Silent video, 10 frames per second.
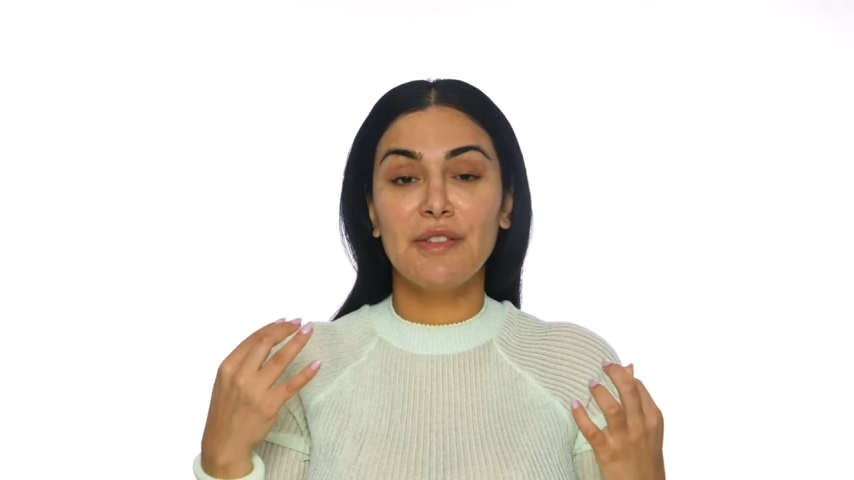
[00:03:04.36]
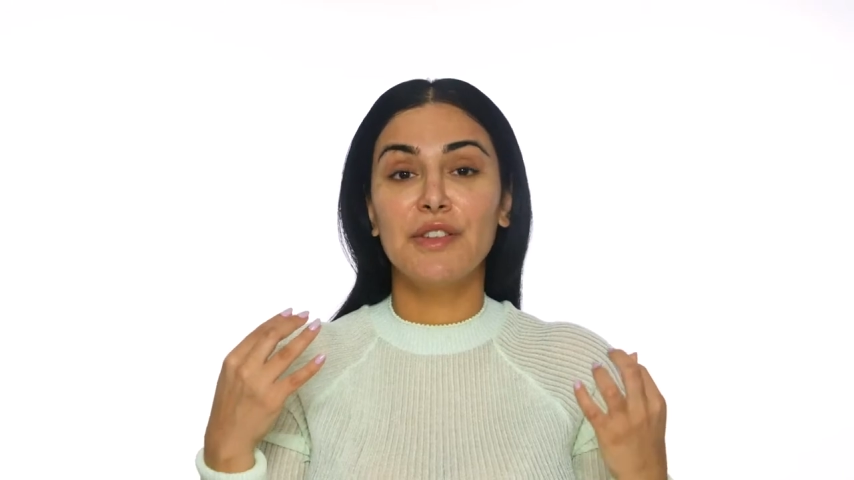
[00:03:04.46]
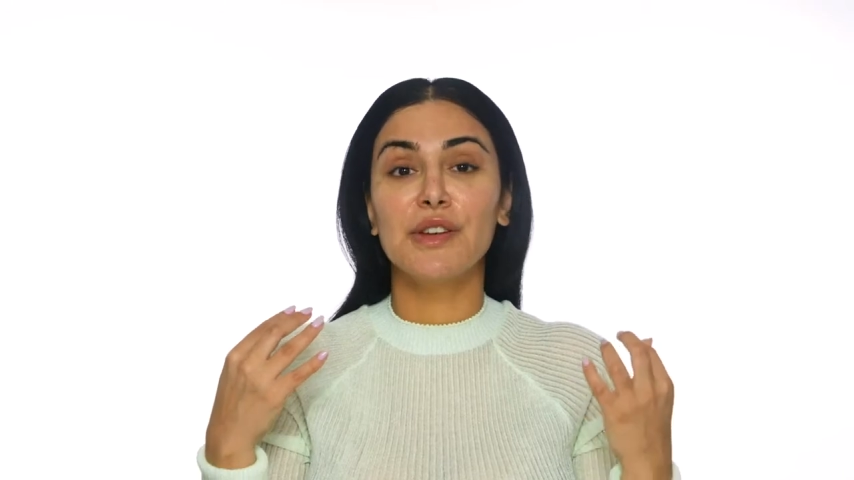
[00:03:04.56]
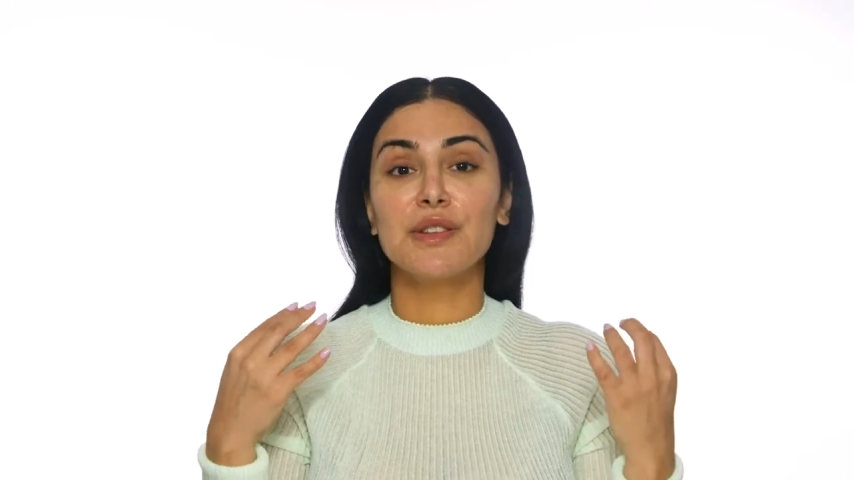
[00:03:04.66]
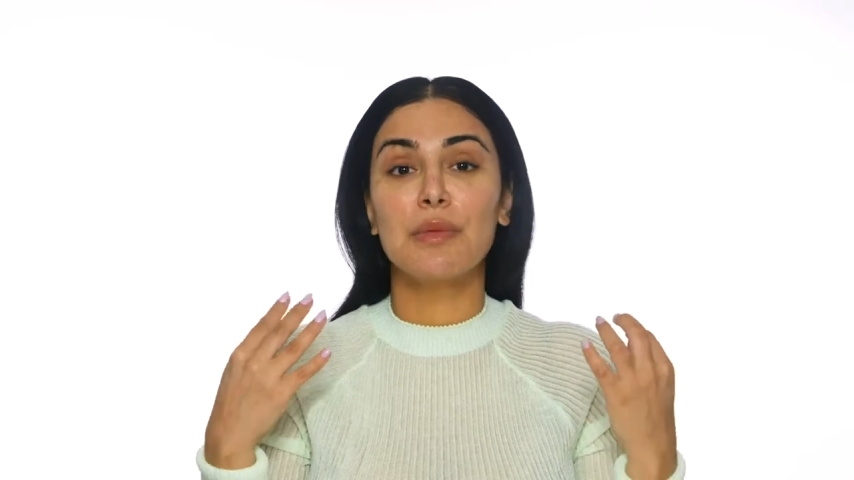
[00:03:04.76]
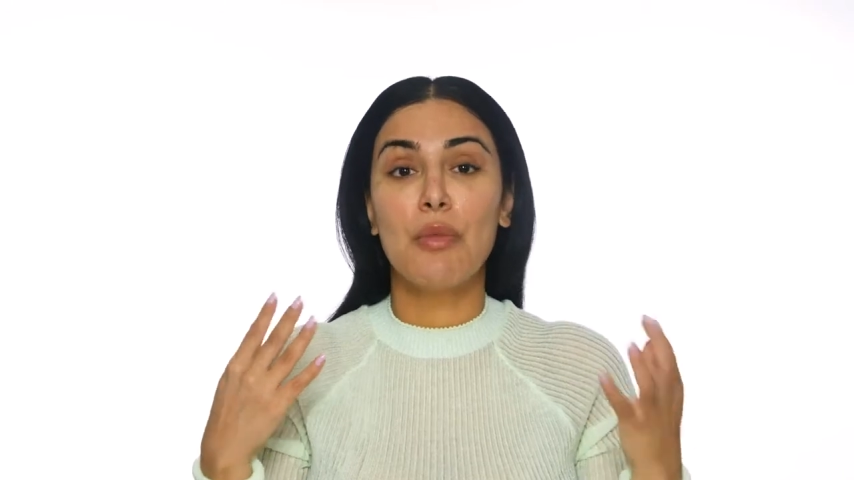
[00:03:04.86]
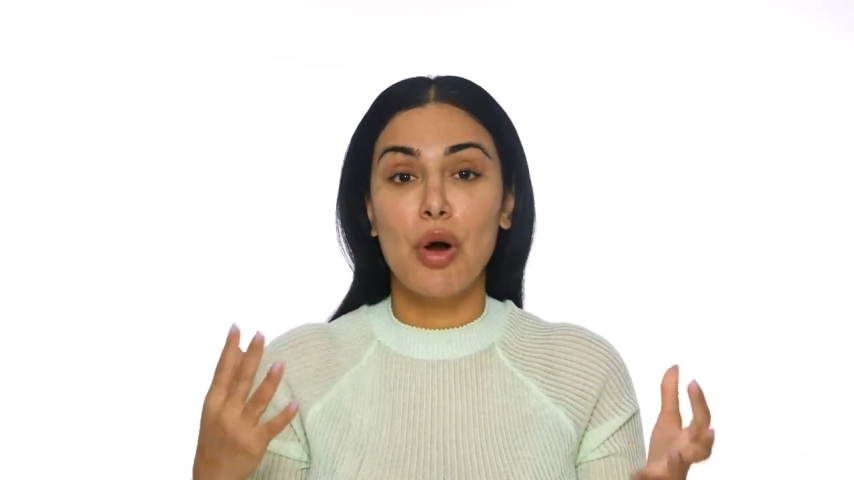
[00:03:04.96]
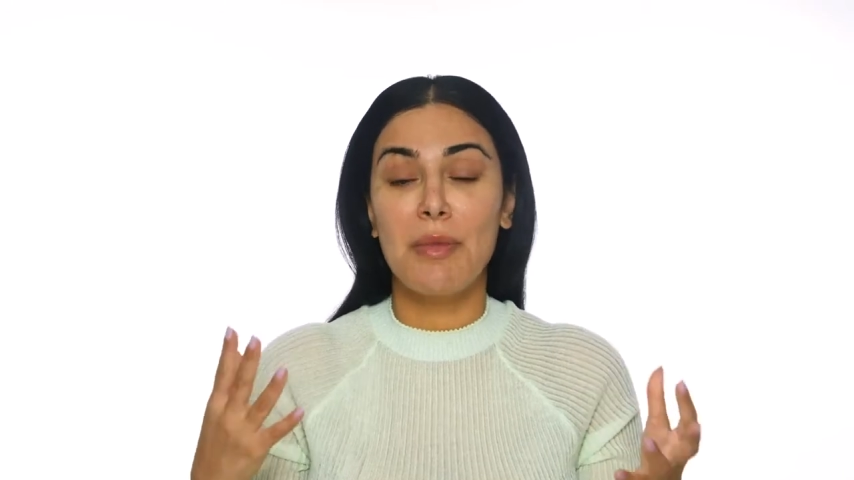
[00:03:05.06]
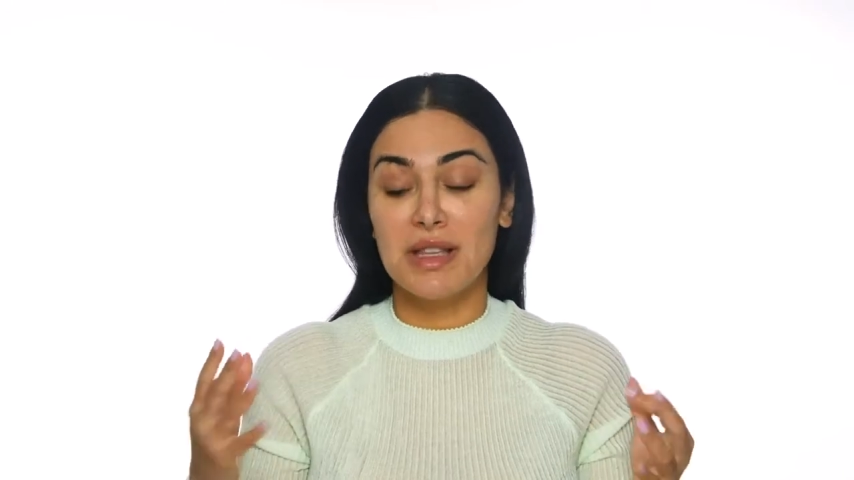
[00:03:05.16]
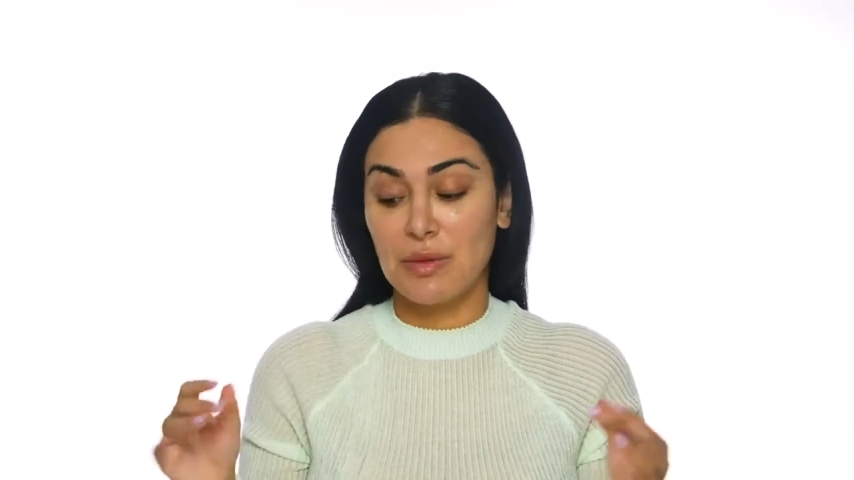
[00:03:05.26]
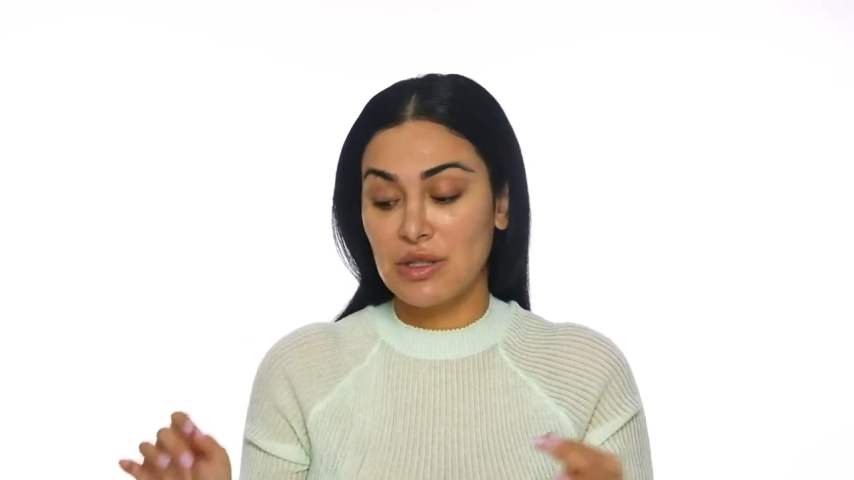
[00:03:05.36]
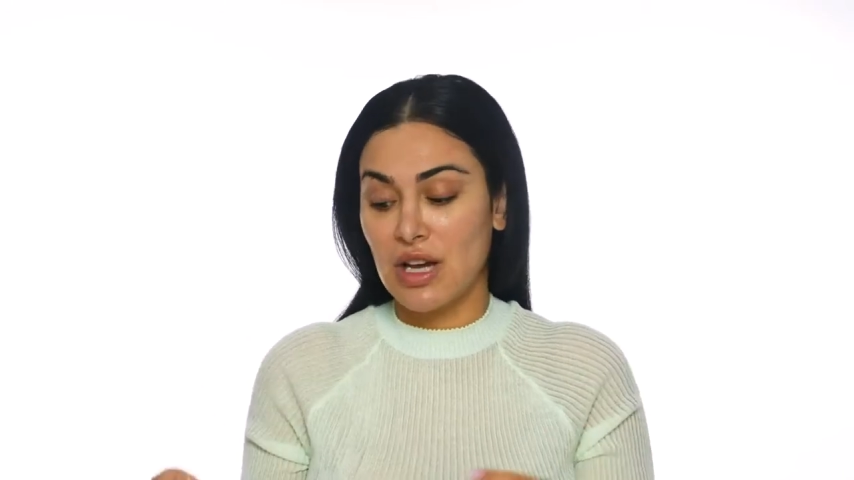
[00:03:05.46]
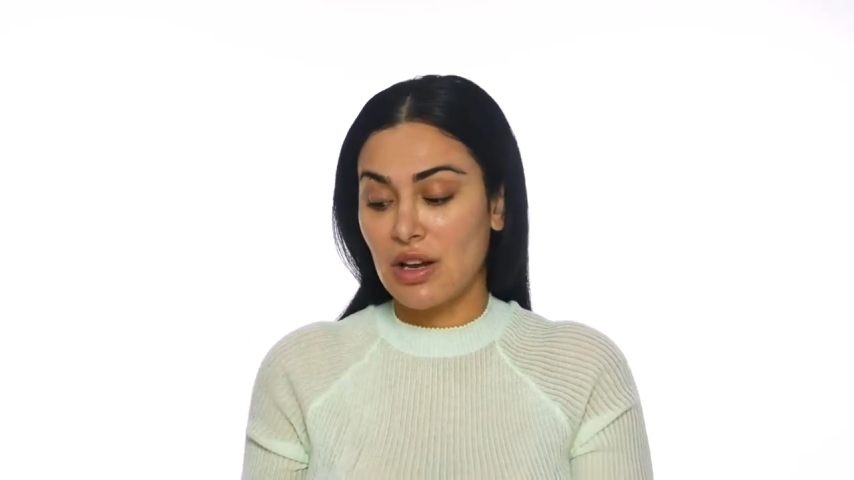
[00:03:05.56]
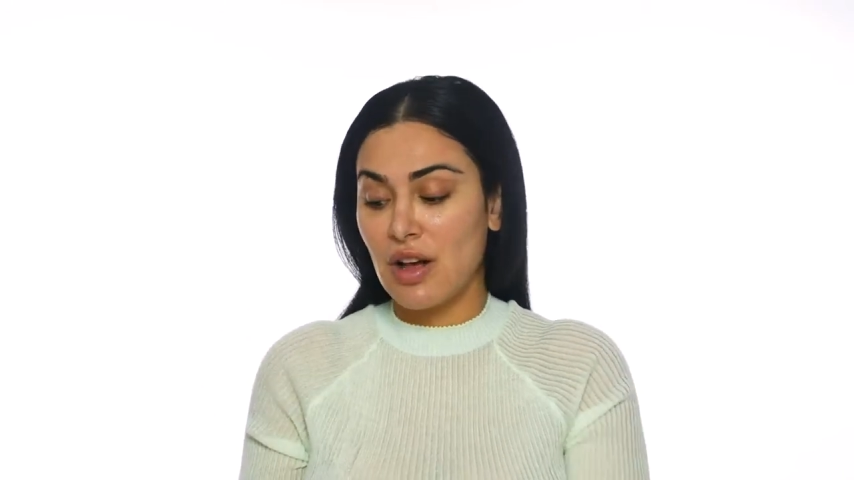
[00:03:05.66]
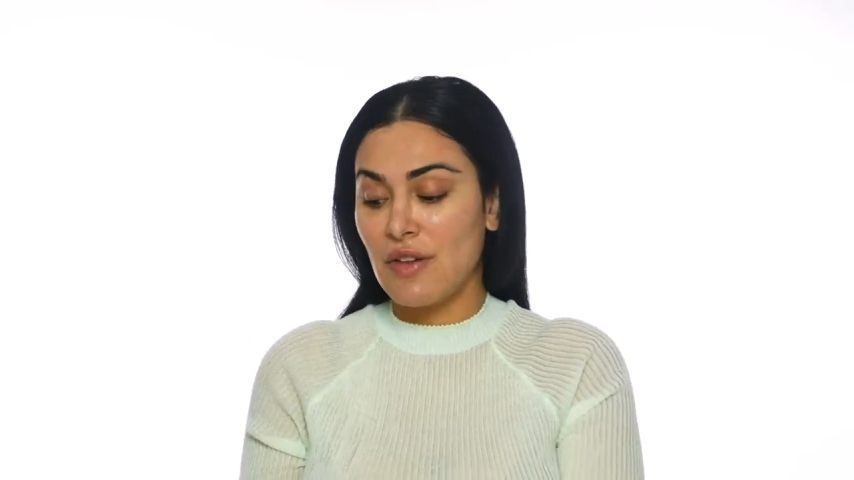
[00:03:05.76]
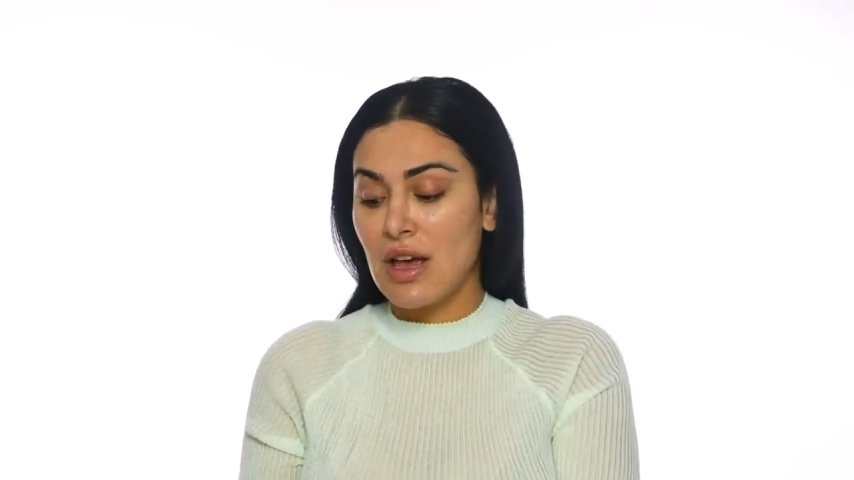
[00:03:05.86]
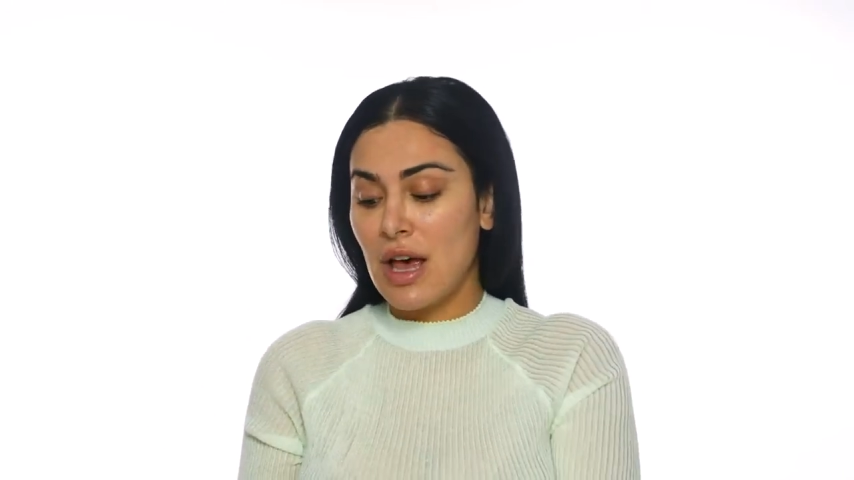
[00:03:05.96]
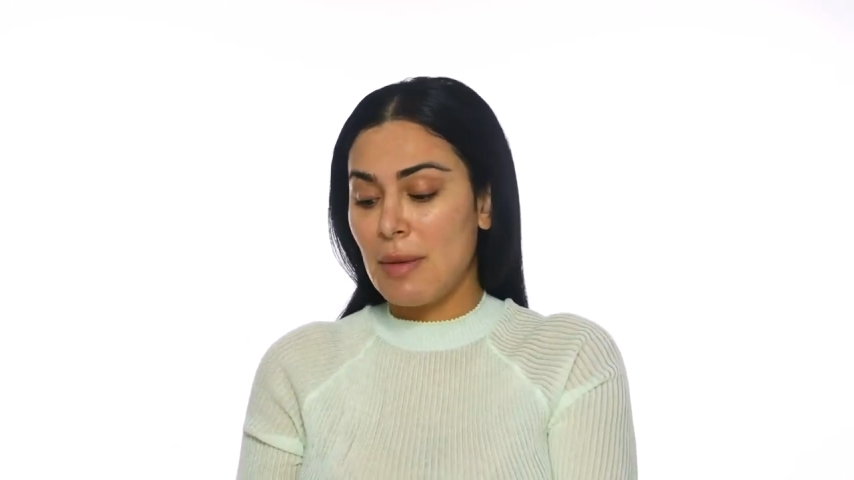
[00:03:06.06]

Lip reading: even feels more amazing when you take it off.